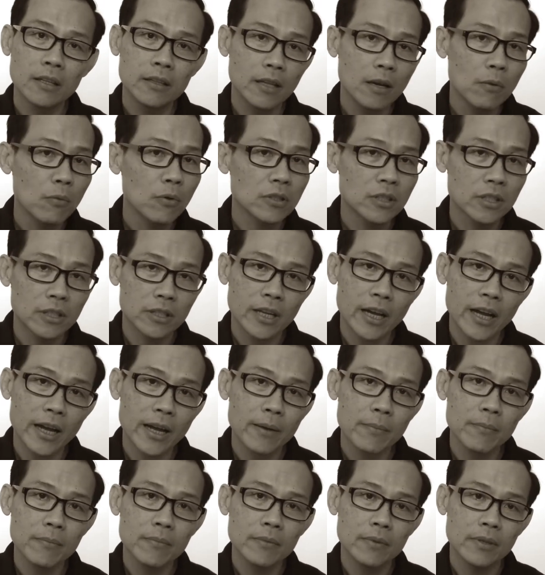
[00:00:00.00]
There was a
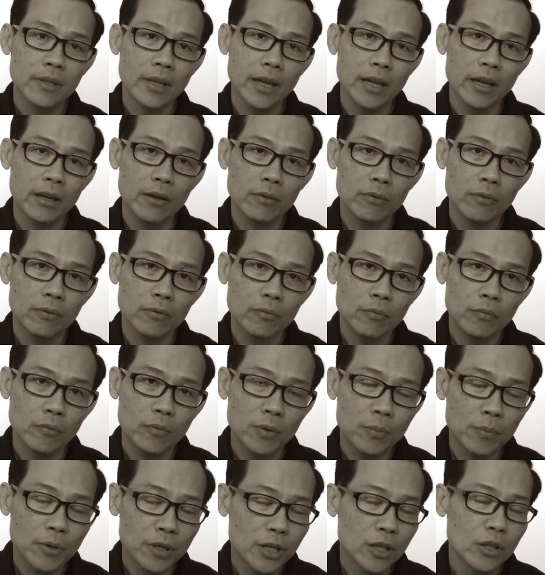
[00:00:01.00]
time that we
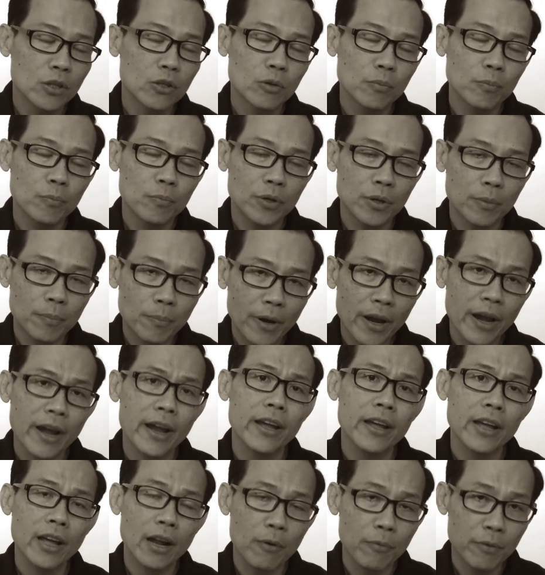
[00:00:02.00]
began to
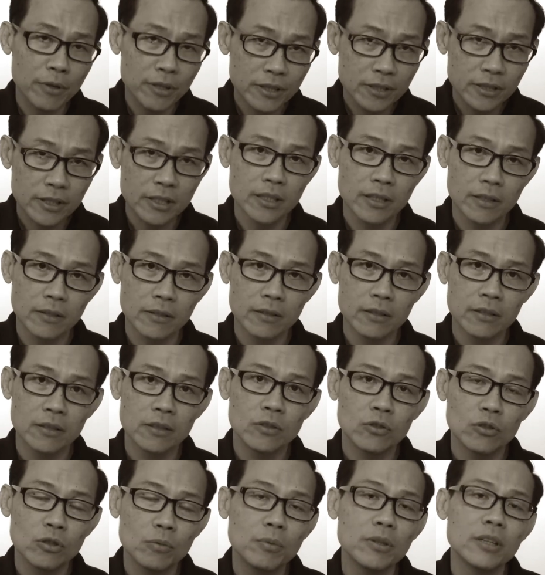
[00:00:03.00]
prepare Carissa
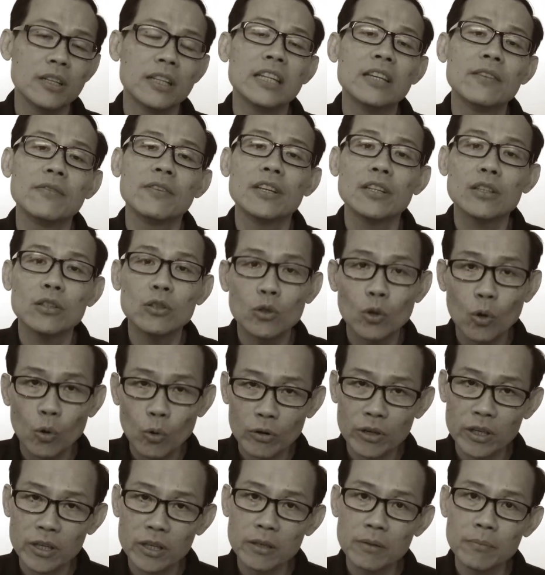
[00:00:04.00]
to be living
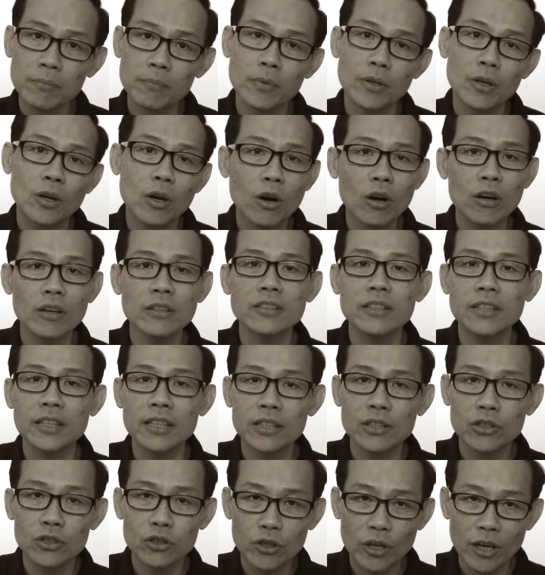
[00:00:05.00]
donor because they
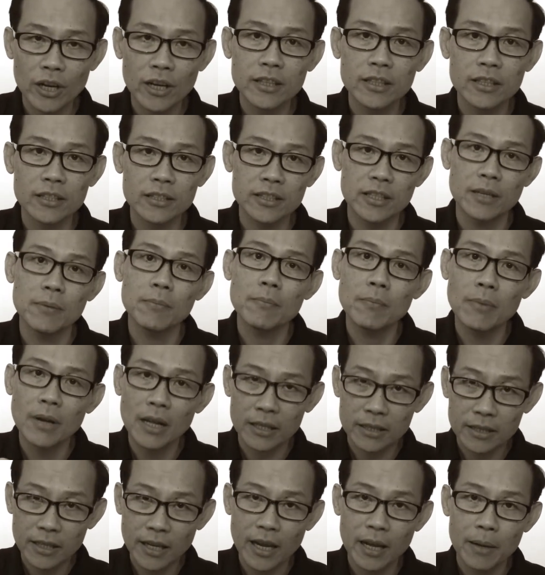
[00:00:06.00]
share the same
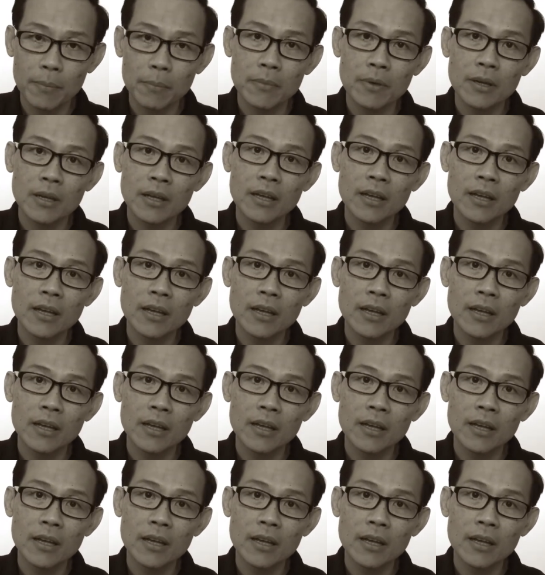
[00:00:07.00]
blood type